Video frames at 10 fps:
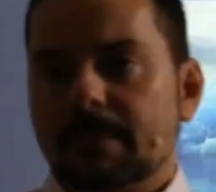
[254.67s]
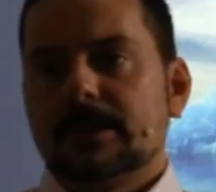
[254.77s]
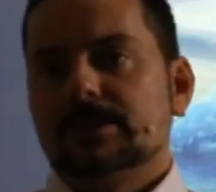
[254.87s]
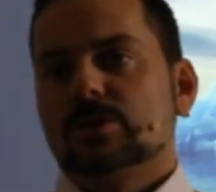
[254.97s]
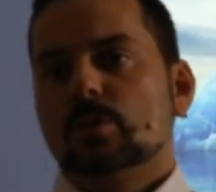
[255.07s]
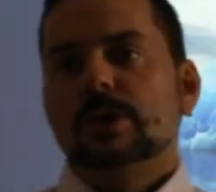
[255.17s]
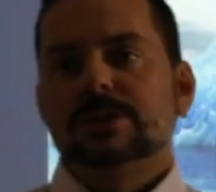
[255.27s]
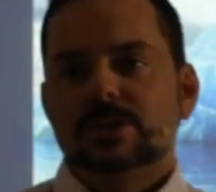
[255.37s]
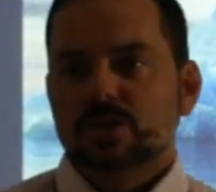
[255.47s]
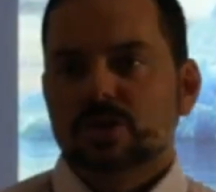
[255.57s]
So what's the
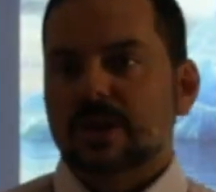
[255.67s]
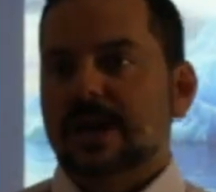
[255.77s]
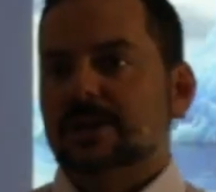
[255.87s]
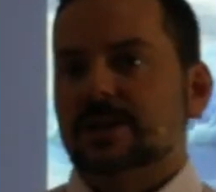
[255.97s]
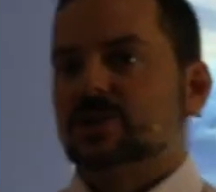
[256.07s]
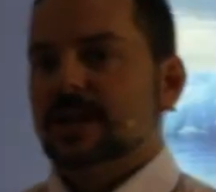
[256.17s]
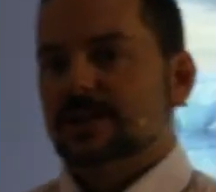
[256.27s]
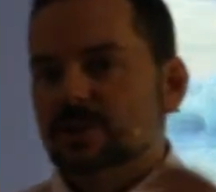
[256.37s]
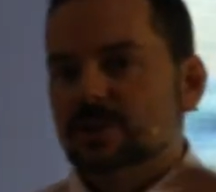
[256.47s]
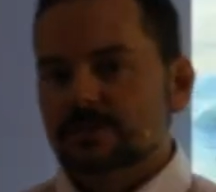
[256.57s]
strategy that
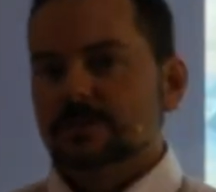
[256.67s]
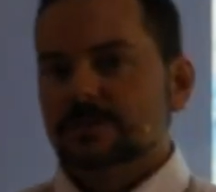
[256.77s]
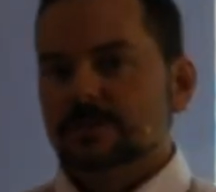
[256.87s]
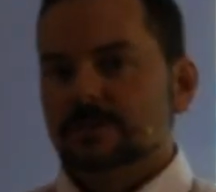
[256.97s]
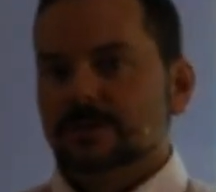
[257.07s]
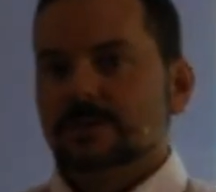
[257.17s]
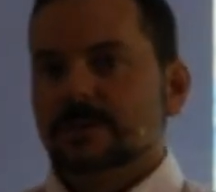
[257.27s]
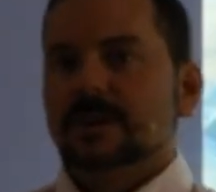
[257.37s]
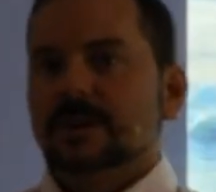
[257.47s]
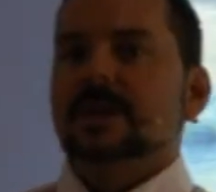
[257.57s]
should...
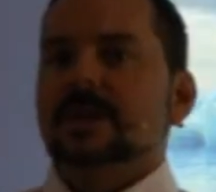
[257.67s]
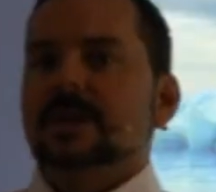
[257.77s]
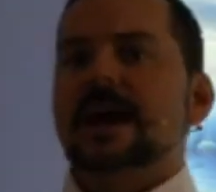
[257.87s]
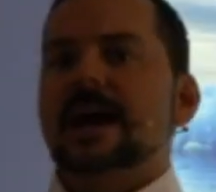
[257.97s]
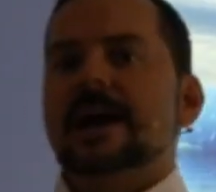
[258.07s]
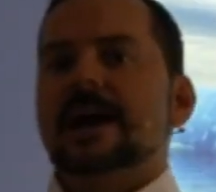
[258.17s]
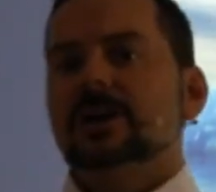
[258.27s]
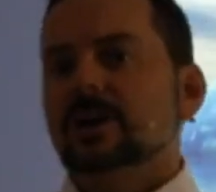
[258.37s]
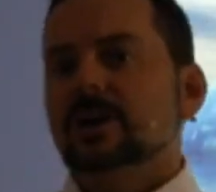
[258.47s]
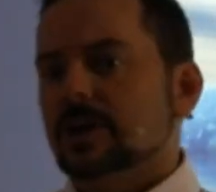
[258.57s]
Yeah, very
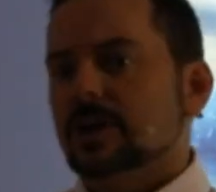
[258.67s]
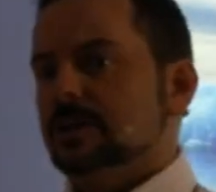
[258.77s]
good,